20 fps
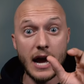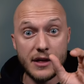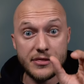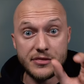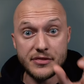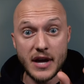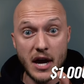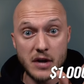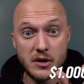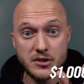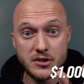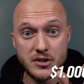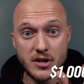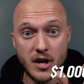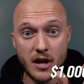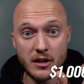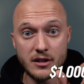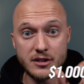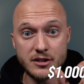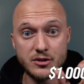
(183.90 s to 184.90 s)

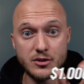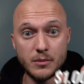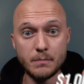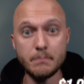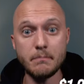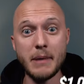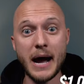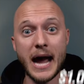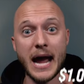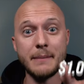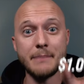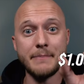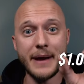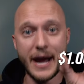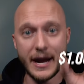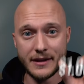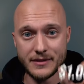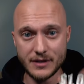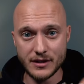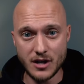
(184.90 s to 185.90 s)
$1,000 to buy
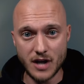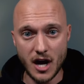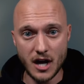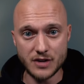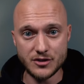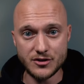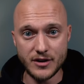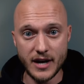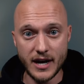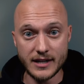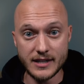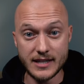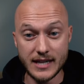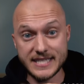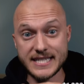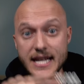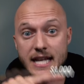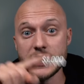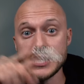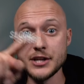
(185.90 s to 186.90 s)
back the contract,
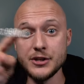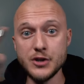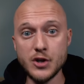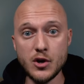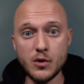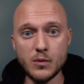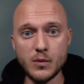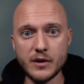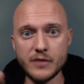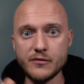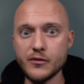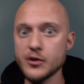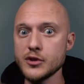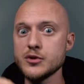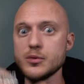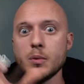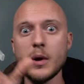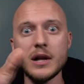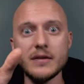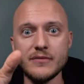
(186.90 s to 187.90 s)
sell a new one for
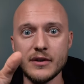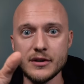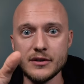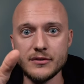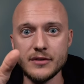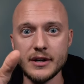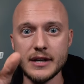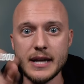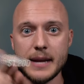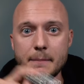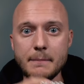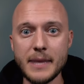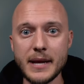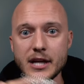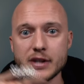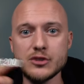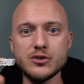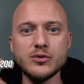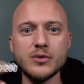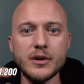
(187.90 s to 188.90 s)
$1,200 and
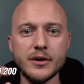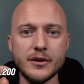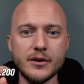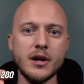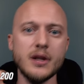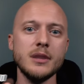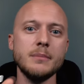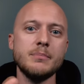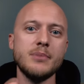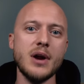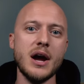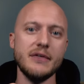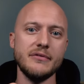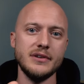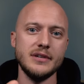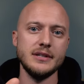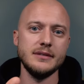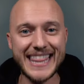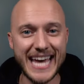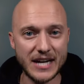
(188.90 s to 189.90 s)
make a $200
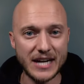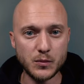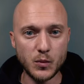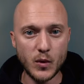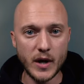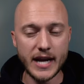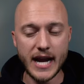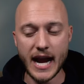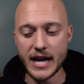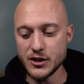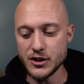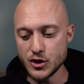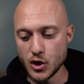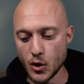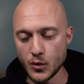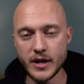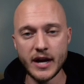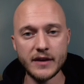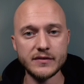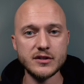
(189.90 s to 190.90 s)
profit. That way I
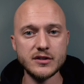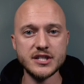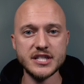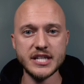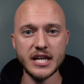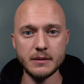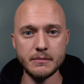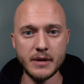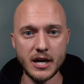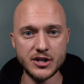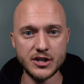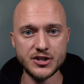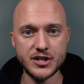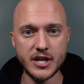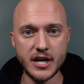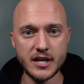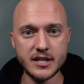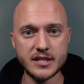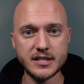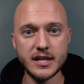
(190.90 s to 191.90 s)
don't have to sell my
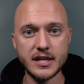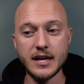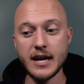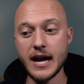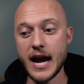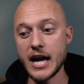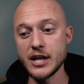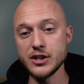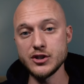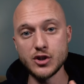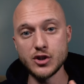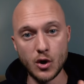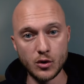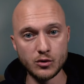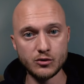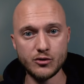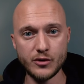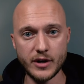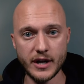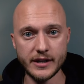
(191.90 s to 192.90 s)
shares, I don't
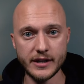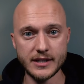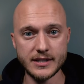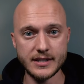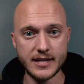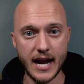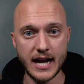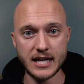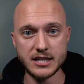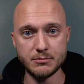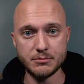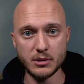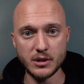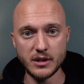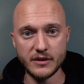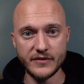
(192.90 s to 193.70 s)
create a taxable